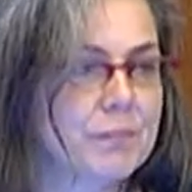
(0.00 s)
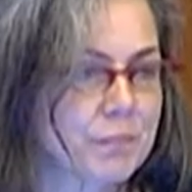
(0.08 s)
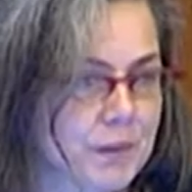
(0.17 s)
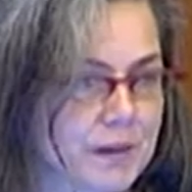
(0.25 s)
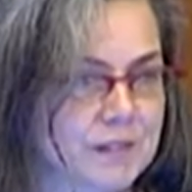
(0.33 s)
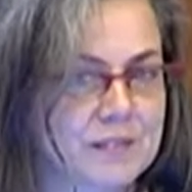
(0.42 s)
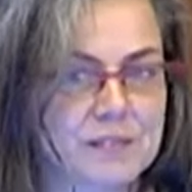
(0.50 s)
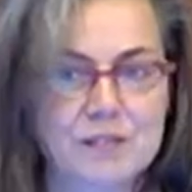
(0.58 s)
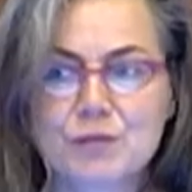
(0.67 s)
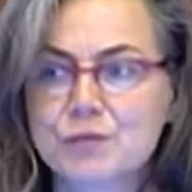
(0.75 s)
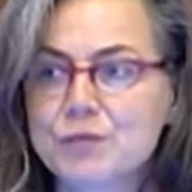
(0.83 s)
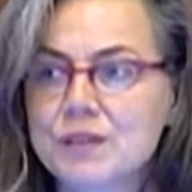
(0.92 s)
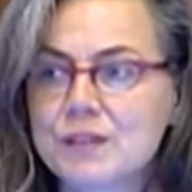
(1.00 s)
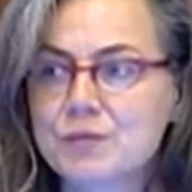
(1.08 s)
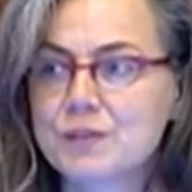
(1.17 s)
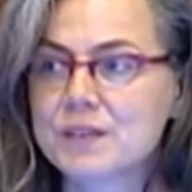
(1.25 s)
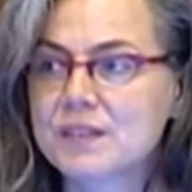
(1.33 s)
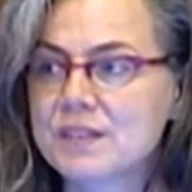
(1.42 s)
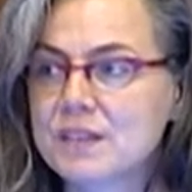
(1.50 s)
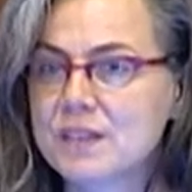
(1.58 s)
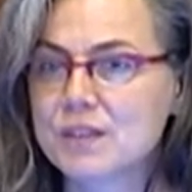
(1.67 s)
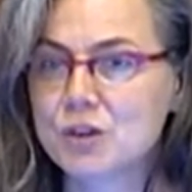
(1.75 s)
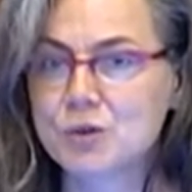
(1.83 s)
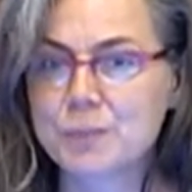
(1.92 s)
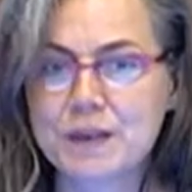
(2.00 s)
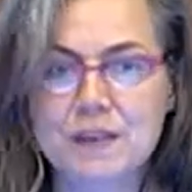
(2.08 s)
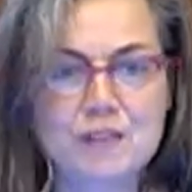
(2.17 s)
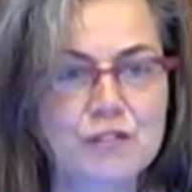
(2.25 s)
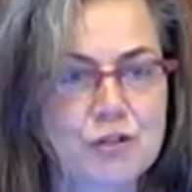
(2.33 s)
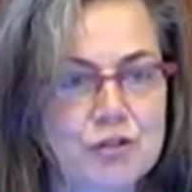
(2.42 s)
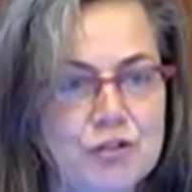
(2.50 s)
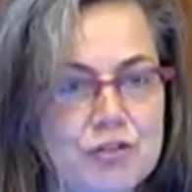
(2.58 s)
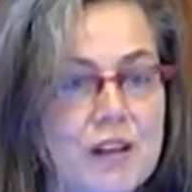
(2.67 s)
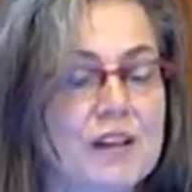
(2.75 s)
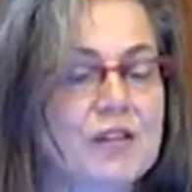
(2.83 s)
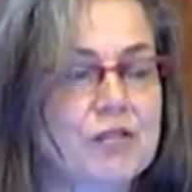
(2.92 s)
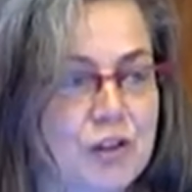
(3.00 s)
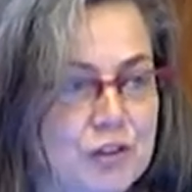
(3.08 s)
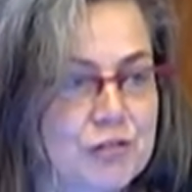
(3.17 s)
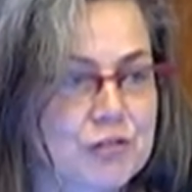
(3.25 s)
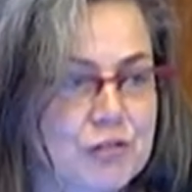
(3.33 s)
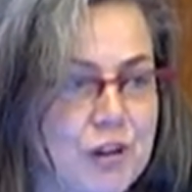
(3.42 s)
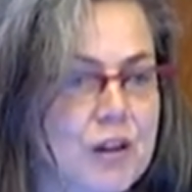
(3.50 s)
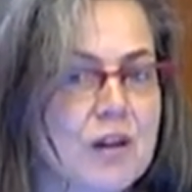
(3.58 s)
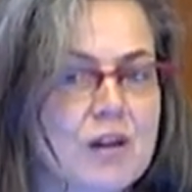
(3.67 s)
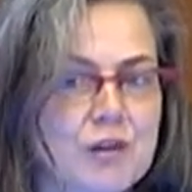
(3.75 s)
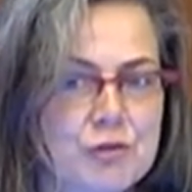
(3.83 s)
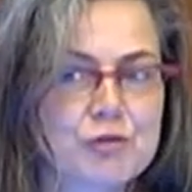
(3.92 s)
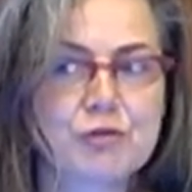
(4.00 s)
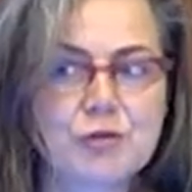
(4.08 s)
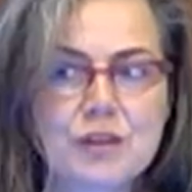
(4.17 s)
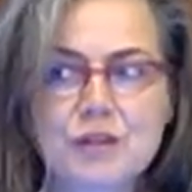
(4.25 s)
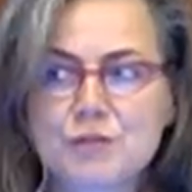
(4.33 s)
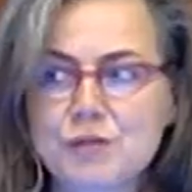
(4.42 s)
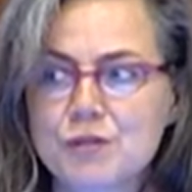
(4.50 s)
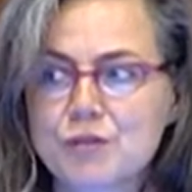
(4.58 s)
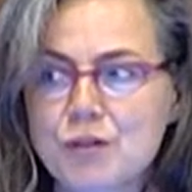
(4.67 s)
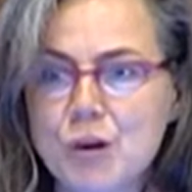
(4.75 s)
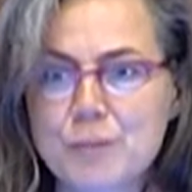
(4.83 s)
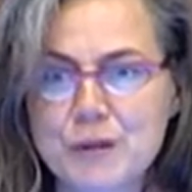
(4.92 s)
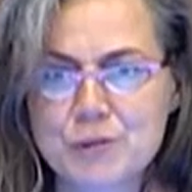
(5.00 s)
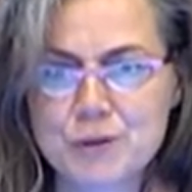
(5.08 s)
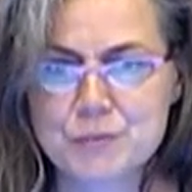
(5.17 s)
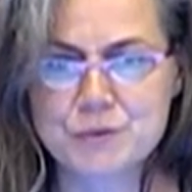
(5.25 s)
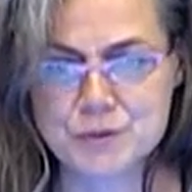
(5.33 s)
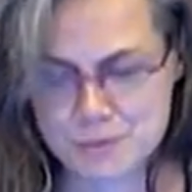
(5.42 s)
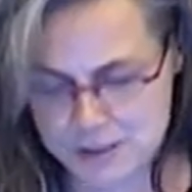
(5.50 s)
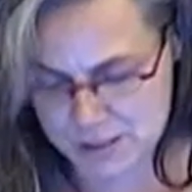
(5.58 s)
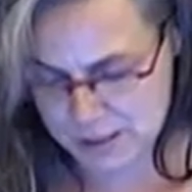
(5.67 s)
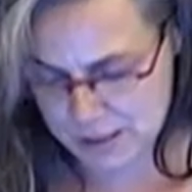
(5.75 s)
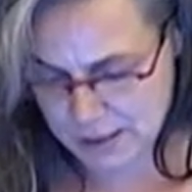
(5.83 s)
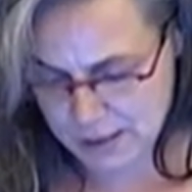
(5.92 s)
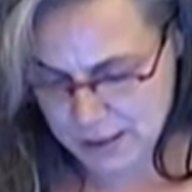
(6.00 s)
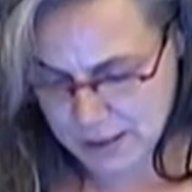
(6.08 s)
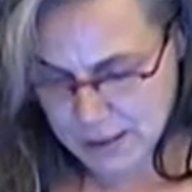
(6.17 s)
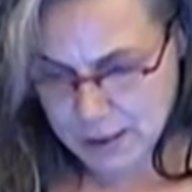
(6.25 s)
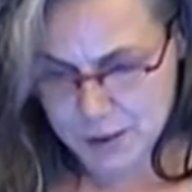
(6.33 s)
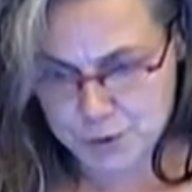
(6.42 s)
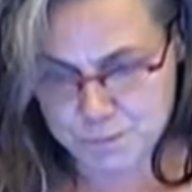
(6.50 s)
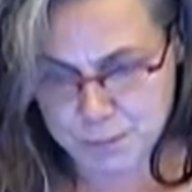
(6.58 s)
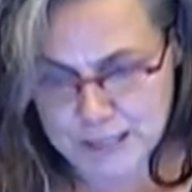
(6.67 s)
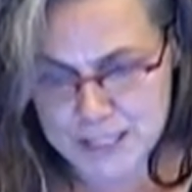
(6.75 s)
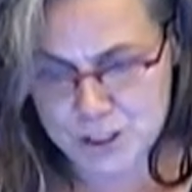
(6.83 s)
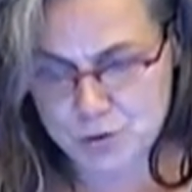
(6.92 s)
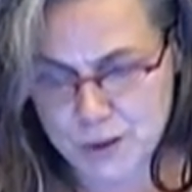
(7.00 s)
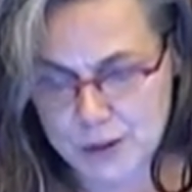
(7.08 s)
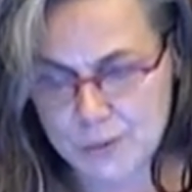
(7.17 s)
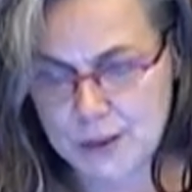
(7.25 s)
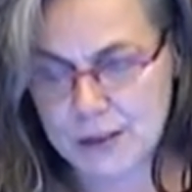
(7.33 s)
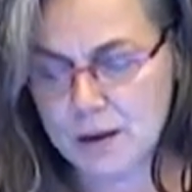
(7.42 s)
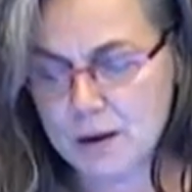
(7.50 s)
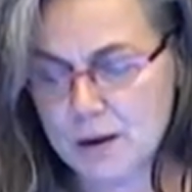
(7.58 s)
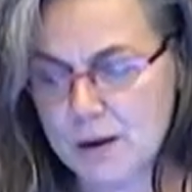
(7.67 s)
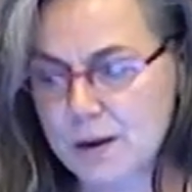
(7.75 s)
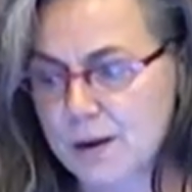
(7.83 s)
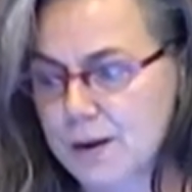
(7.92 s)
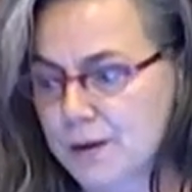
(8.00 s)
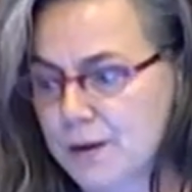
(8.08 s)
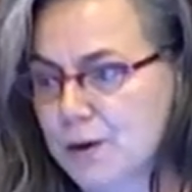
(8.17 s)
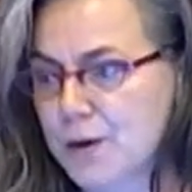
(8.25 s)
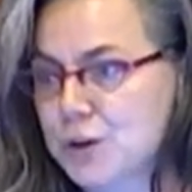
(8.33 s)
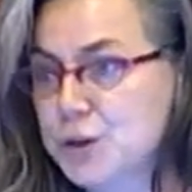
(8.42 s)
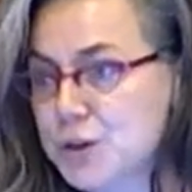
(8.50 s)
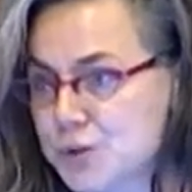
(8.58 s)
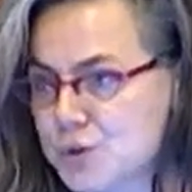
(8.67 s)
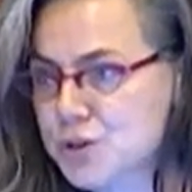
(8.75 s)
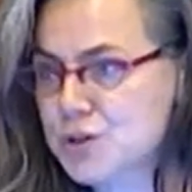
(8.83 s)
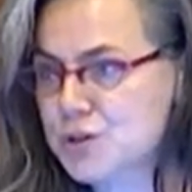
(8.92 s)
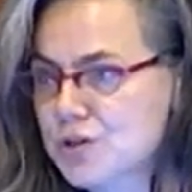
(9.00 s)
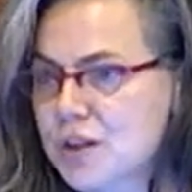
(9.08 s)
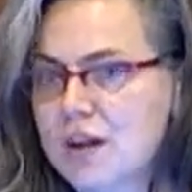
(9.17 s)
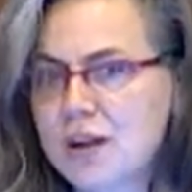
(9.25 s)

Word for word: places of the different uh, European institutions, and thus also the different lobby groups. So it's a place where we are uh, used